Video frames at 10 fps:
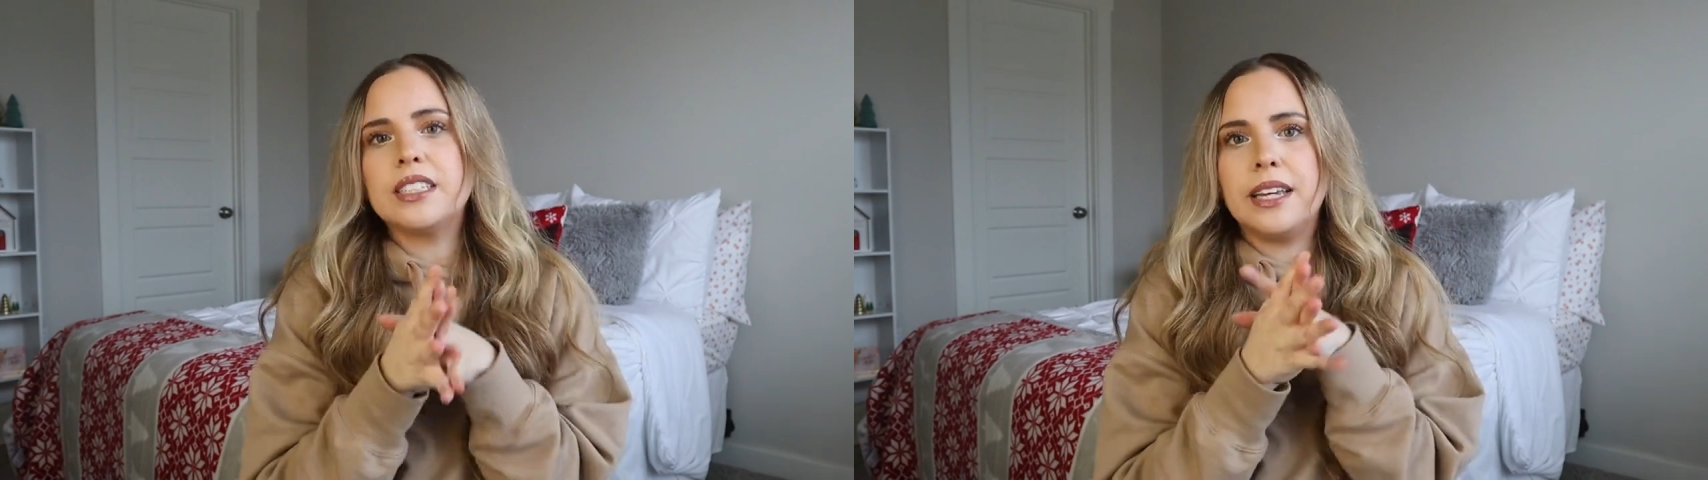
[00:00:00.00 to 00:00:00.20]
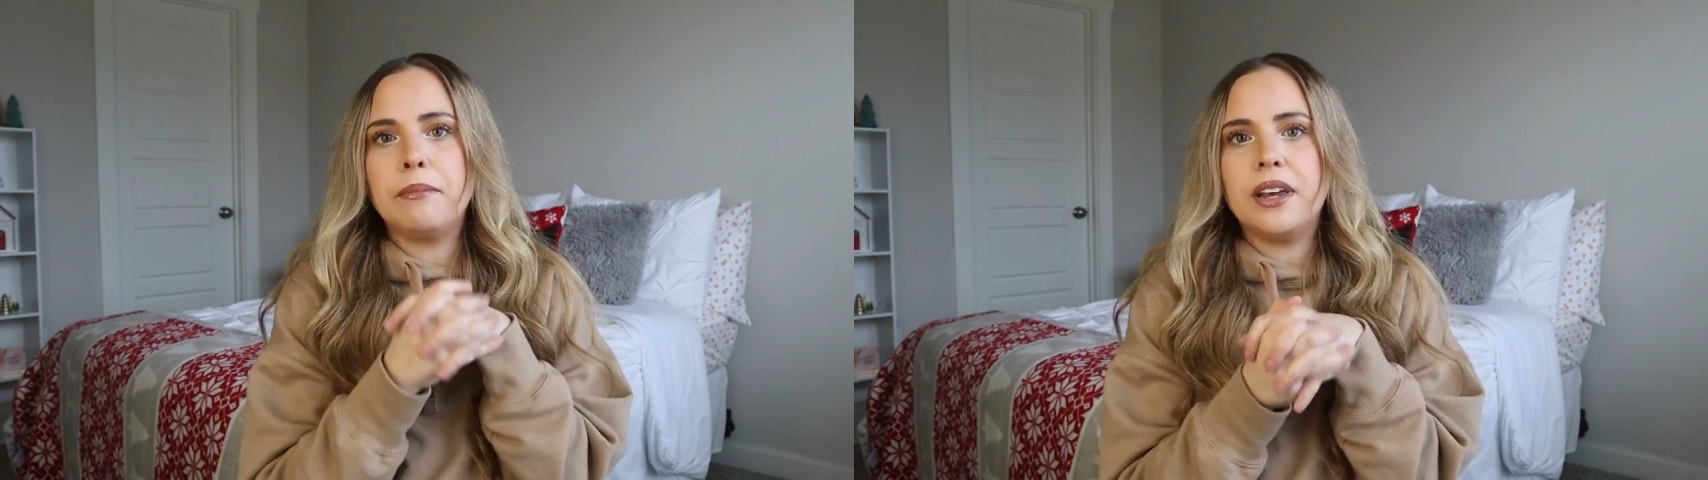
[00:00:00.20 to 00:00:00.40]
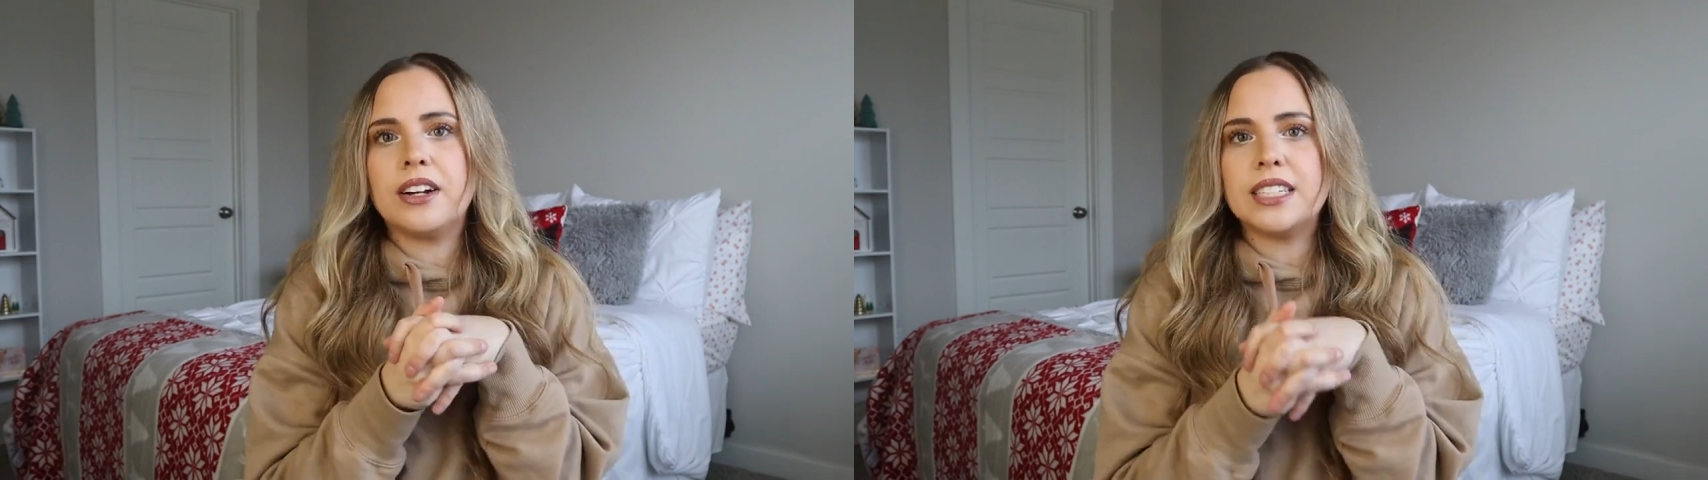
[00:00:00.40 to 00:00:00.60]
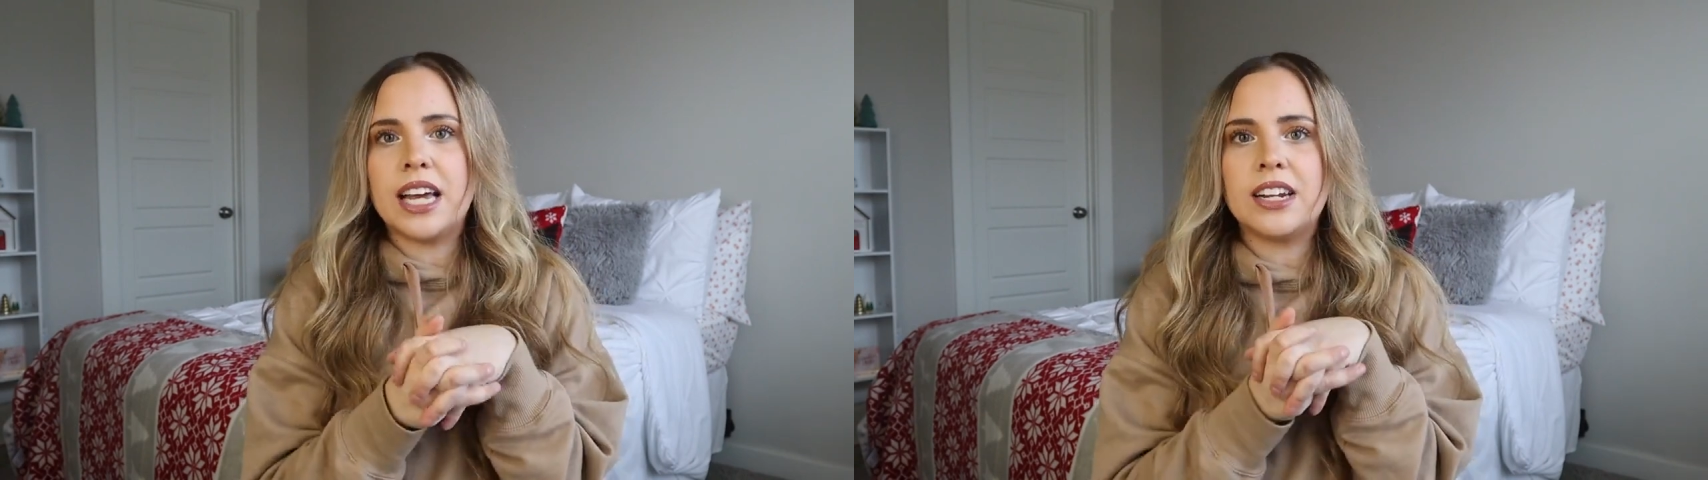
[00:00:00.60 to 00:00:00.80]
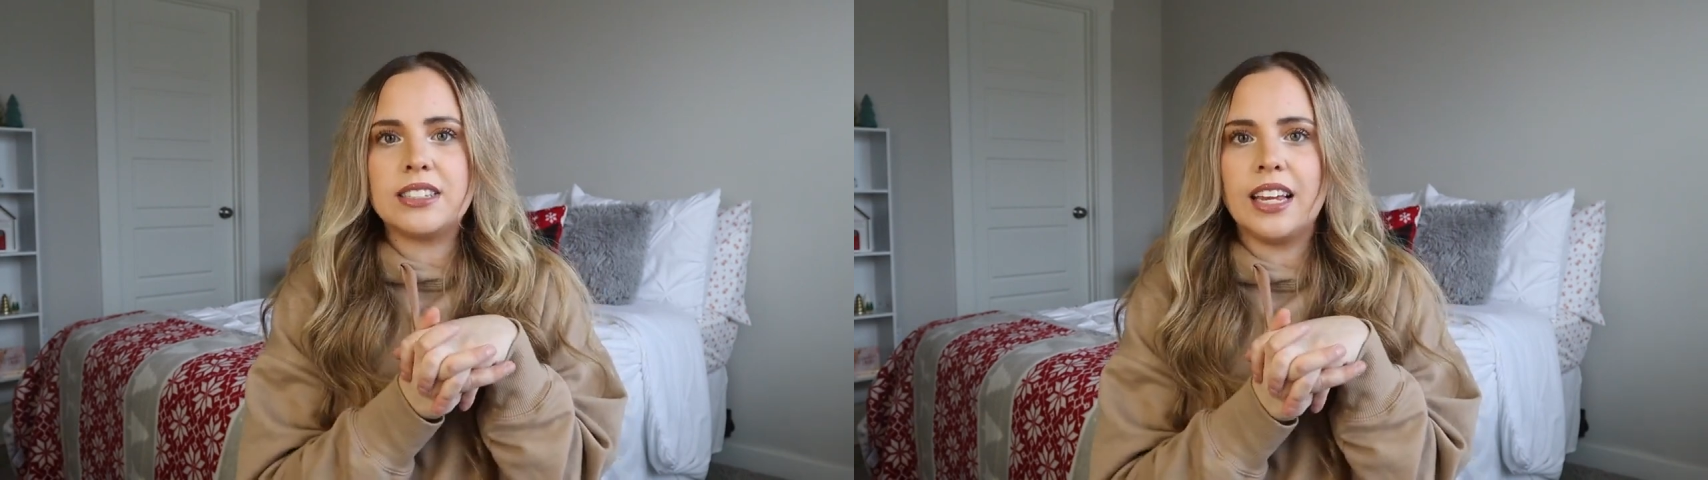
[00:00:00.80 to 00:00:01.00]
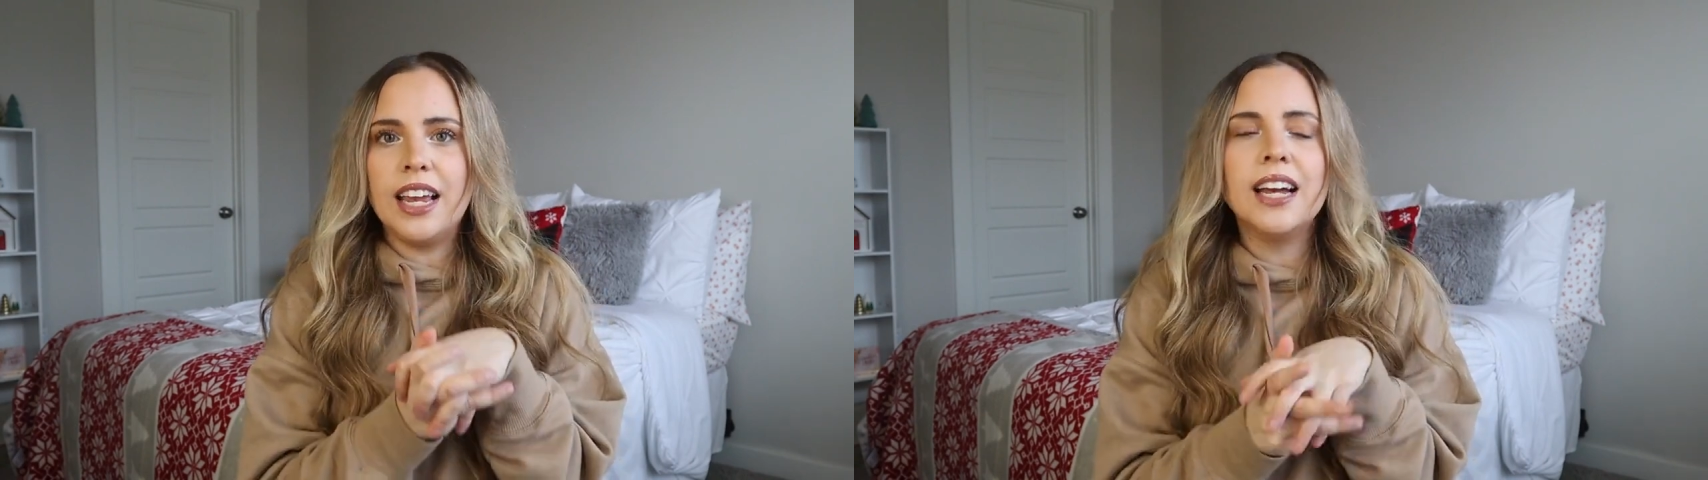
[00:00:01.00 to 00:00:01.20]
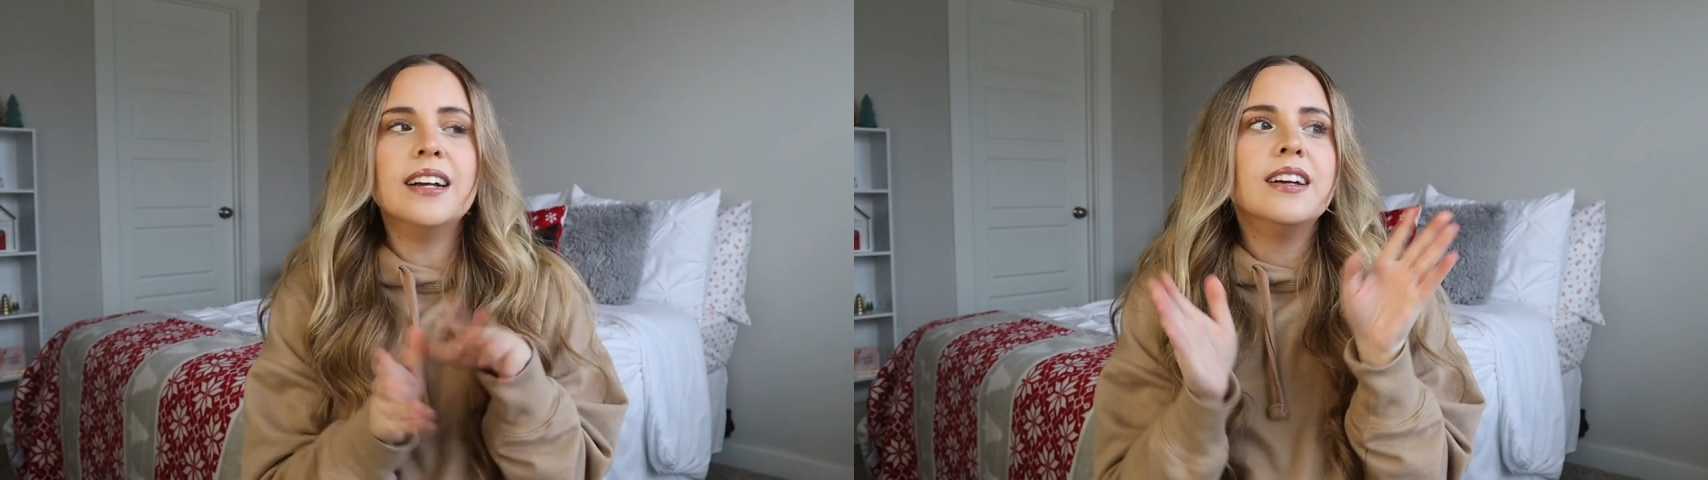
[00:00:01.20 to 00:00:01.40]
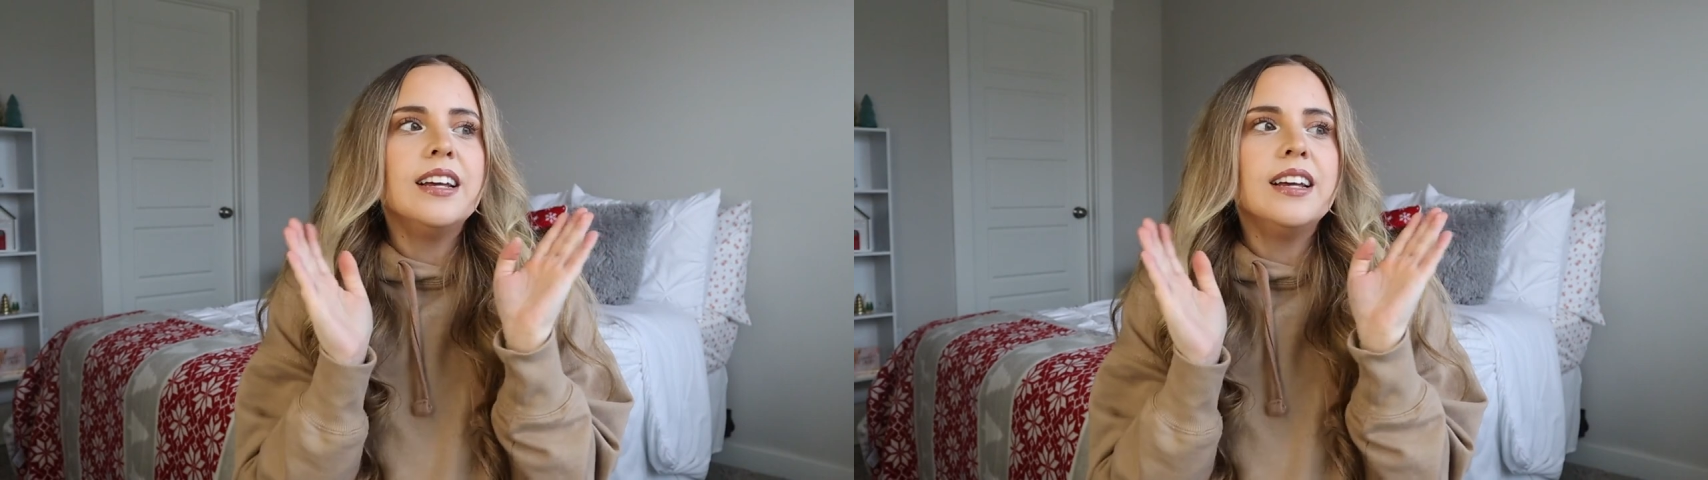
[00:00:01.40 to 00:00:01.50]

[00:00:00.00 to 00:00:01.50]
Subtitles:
team here in Tennessee.